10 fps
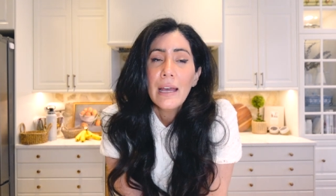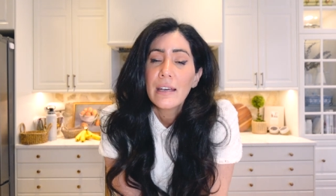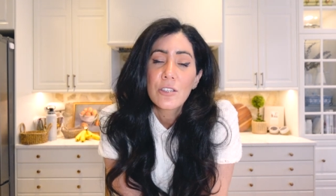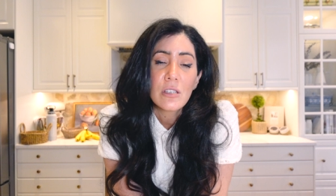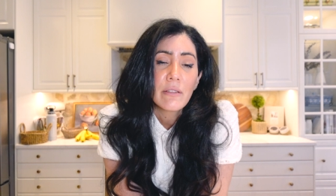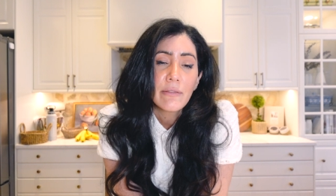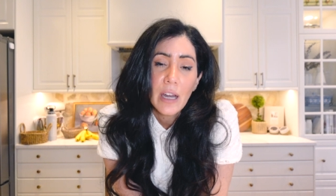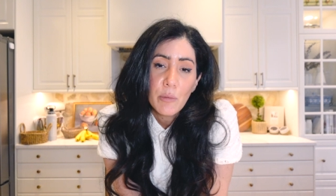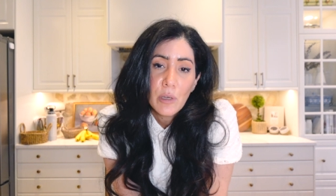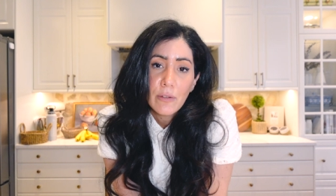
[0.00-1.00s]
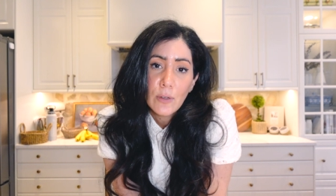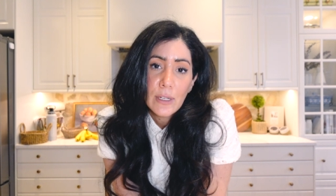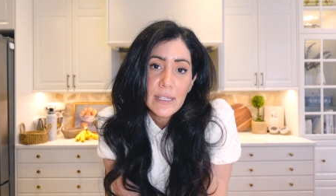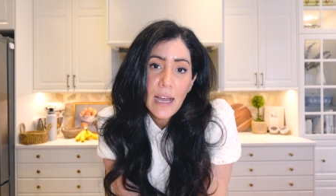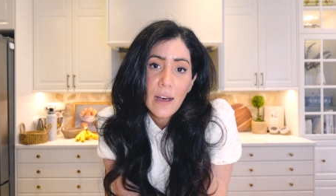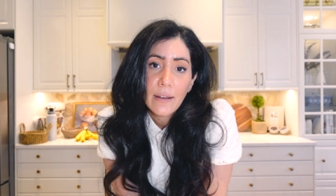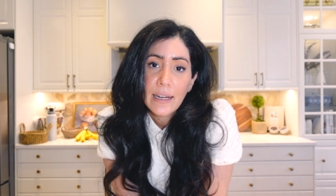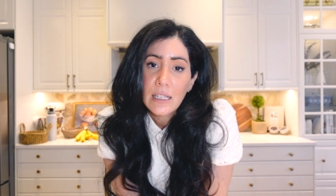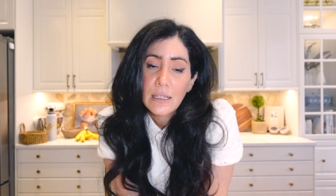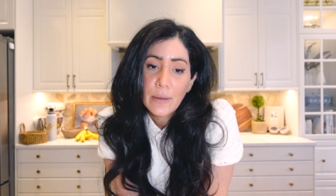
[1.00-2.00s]
It's just a very beautiful hotel,
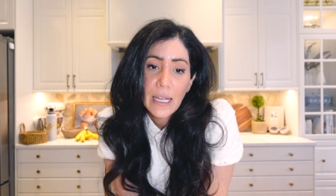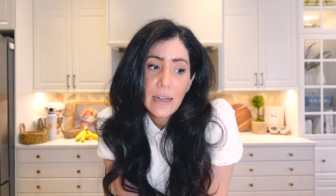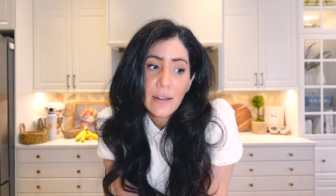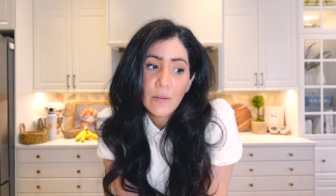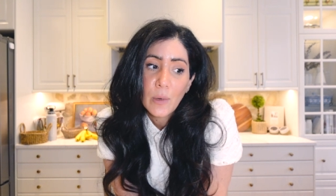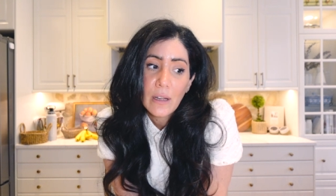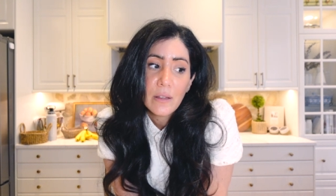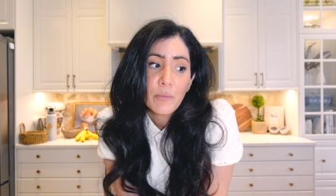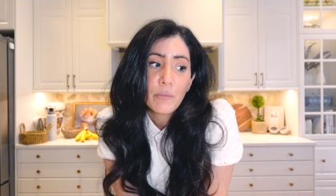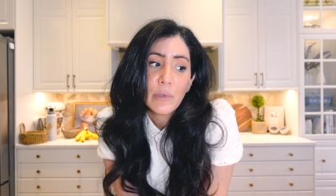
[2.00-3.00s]
and it's located in one of the